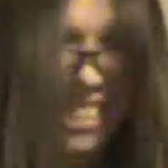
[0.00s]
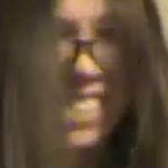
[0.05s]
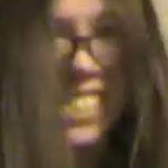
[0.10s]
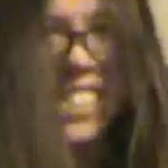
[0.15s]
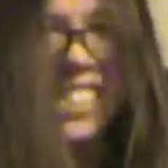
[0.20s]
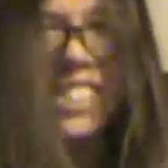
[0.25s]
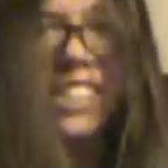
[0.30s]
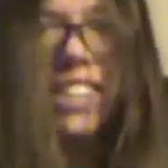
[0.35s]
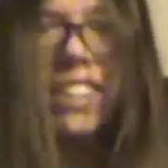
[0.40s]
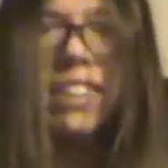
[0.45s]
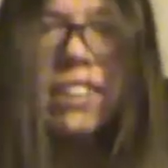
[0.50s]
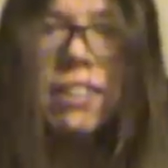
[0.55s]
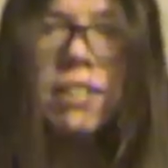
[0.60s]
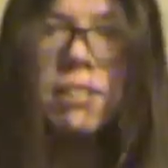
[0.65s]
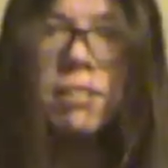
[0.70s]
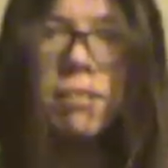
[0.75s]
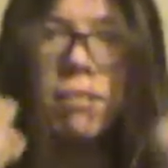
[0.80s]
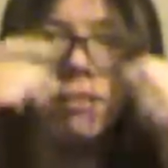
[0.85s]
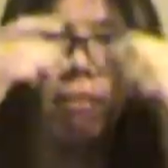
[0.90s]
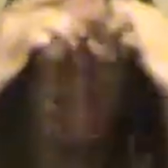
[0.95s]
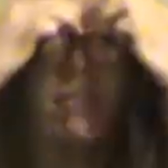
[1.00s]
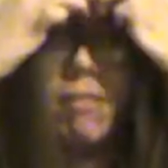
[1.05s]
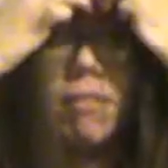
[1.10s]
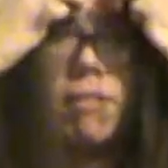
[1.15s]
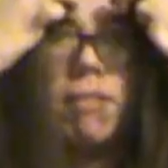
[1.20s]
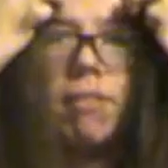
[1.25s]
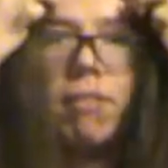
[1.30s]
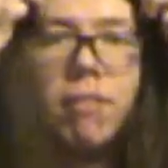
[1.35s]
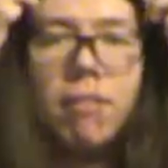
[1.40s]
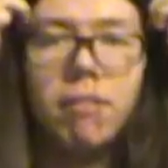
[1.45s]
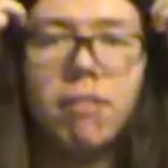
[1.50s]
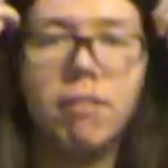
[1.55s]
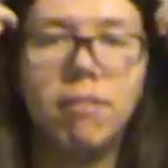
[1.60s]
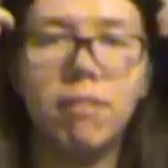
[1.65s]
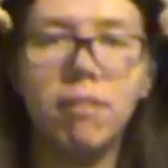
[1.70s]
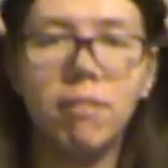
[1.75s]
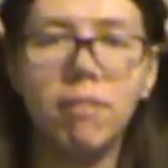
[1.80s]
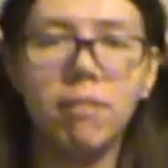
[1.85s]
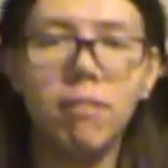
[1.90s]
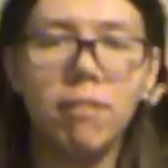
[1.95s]

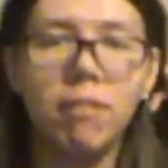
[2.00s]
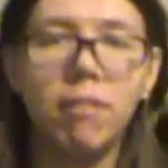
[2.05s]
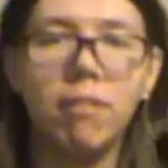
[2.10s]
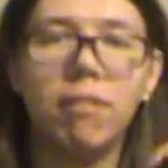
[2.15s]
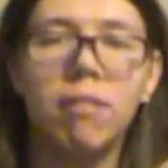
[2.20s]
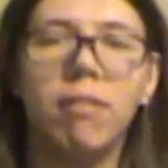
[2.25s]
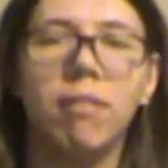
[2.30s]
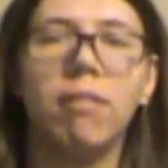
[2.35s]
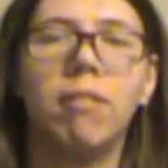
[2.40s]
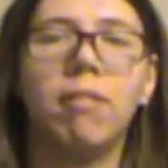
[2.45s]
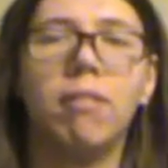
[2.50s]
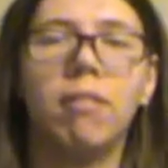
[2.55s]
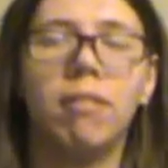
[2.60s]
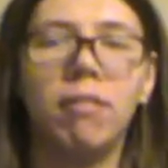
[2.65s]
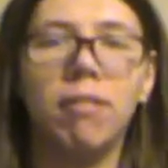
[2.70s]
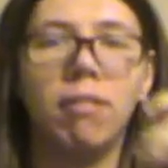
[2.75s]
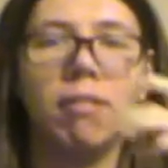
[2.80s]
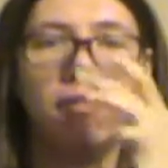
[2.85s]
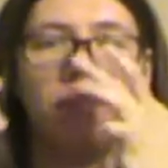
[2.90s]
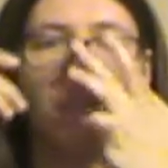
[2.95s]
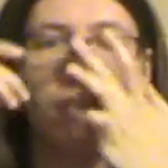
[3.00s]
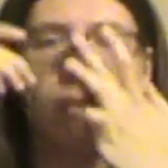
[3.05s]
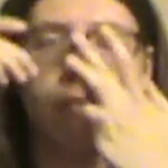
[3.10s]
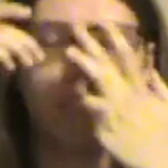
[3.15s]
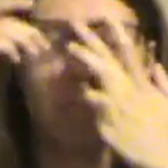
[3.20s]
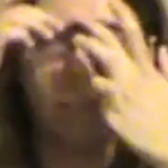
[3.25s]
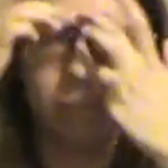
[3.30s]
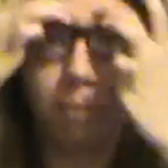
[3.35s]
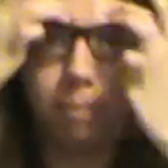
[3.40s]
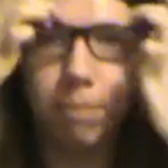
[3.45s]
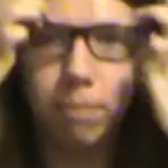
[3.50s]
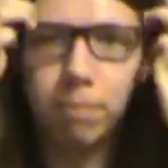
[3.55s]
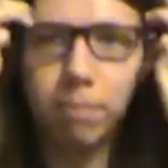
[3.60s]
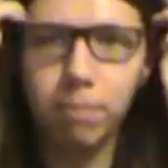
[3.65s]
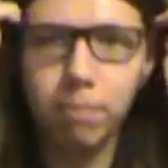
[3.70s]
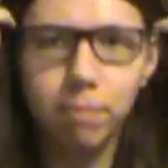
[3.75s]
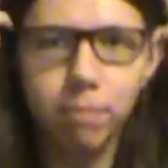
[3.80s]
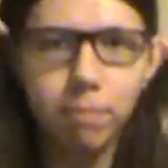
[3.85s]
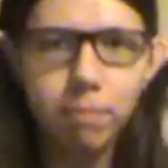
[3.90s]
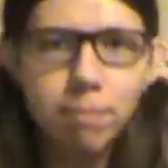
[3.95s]

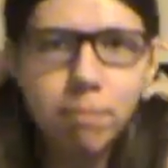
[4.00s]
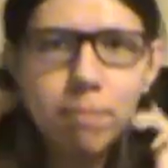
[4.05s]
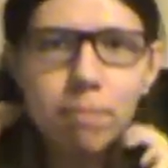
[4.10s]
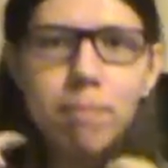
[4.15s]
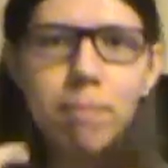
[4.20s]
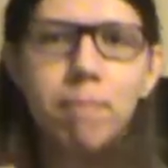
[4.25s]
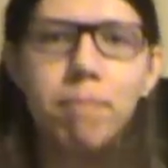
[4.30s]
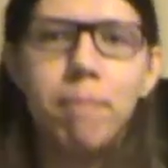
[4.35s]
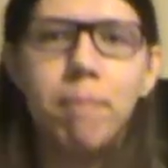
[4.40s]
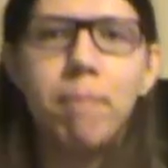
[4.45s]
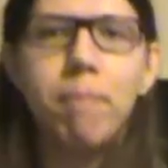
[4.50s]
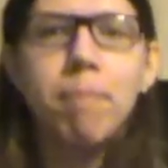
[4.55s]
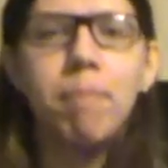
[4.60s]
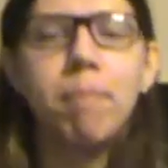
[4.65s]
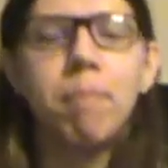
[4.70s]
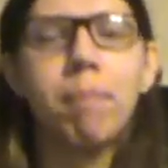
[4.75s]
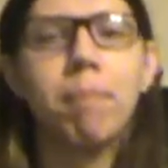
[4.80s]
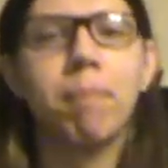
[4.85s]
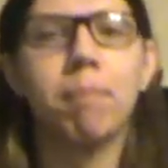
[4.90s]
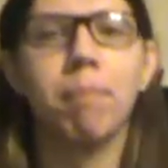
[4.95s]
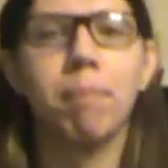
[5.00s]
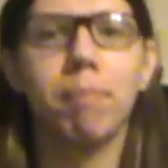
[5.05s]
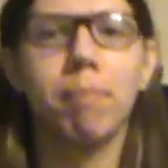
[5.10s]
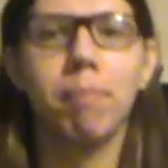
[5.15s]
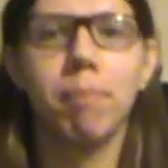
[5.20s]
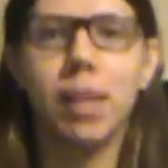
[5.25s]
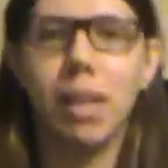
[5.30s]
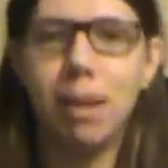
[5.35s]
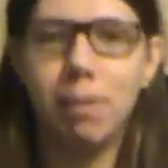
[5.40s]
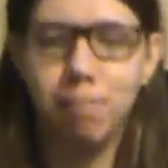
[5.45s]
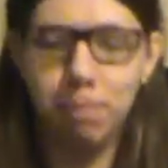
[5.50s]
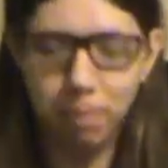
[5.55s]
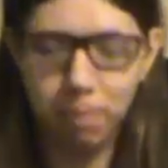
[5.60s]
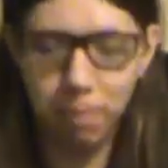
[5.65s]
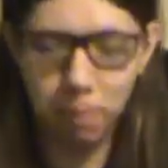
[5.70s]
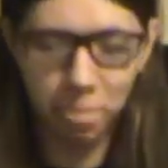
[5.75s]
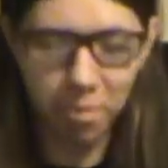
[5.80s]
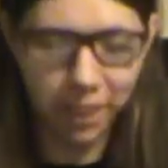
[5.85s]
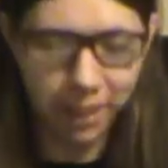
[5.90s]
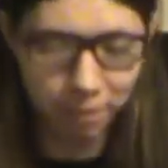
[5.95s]

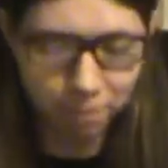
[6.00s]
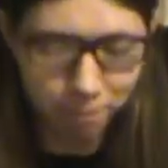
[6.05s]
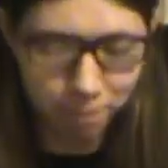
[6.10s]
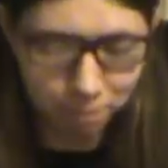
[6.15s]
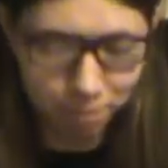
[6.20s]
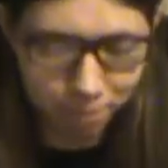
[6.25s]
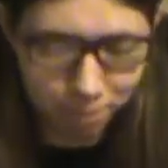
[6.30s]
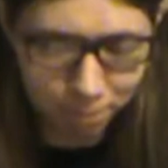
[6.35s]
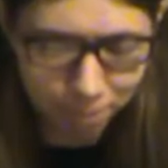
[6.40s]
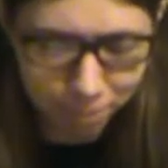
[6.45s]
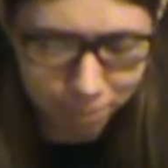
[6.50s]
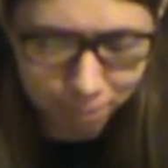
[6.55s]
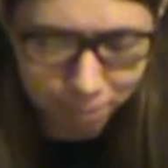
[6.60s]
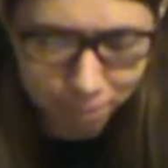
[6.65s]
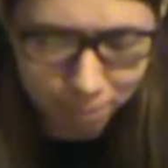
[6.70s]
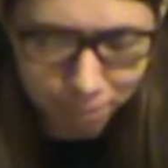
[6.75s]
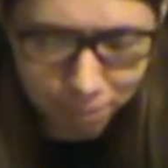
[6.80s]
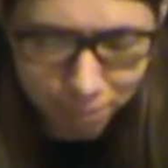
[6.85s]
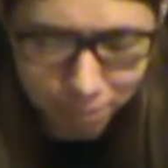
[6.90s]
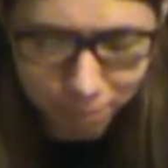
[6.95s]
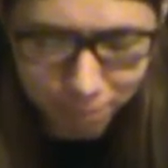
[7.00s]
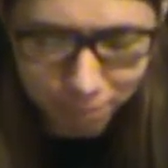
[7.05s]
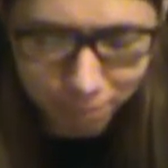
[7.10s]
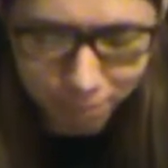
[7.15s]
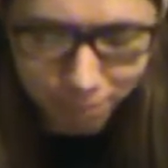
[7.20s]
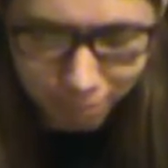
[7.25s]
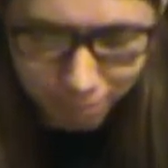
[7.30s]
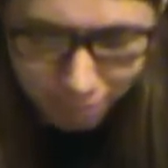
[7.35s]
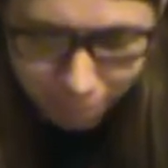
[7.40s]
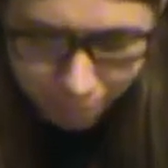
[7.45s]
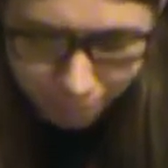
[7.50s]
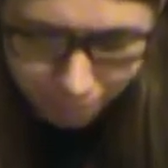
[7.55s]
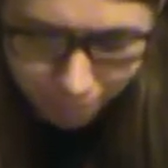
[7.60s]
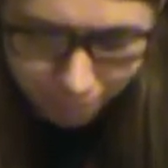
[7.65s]
No one is speaking in this clip.